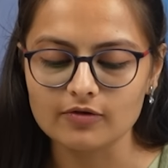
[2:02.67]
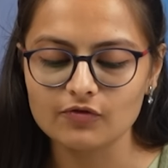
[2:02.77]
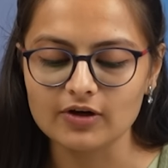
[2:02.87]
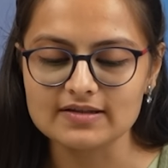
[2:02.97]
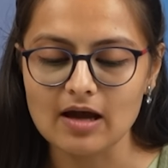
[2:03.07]

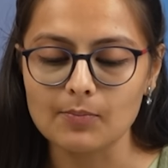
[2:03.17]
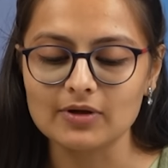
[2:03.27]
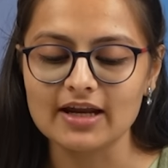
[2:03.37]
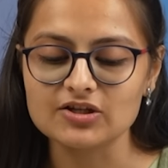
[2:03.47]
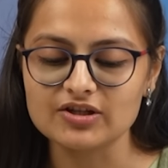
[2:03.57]
For example,
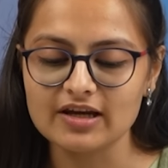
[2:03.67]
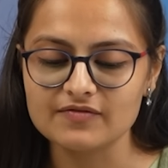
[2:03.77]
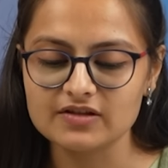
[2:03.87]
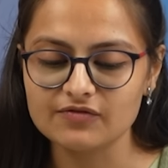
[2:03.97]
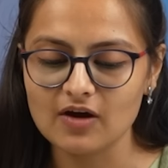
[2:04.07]

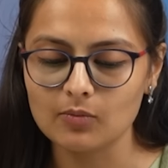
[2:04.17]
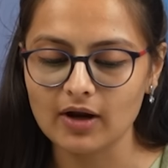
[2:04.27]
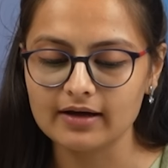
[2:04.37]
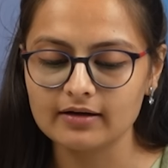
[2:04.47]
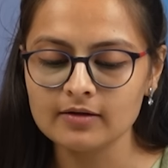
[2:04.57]
HDFC if I'm
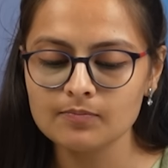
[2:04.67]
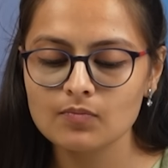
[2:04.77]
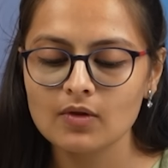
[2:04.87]
writing,